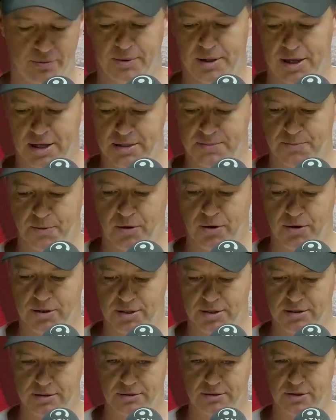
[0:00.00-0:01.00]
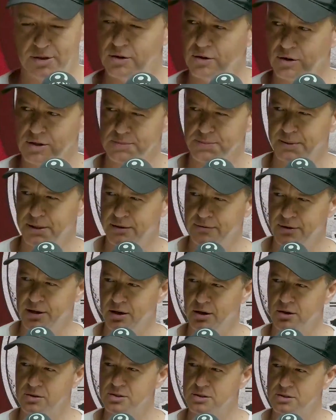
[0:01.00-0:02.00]
heard from Lance Morris. Do you guys
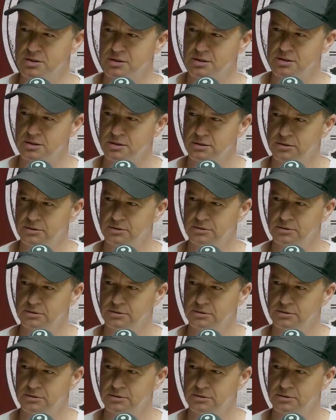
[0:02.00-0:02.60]
believe in ghosts?